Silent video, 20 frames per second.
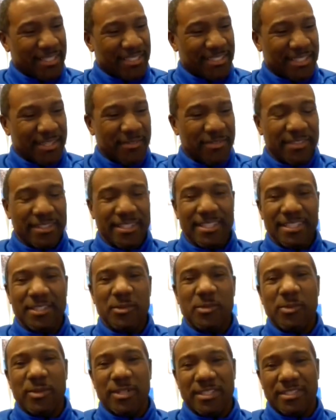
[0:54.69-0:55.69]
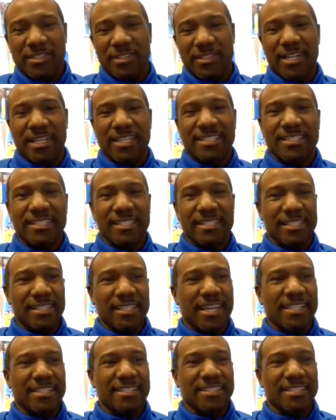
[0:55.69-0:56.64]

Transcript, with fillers: It's definitely winter. I can tell you that.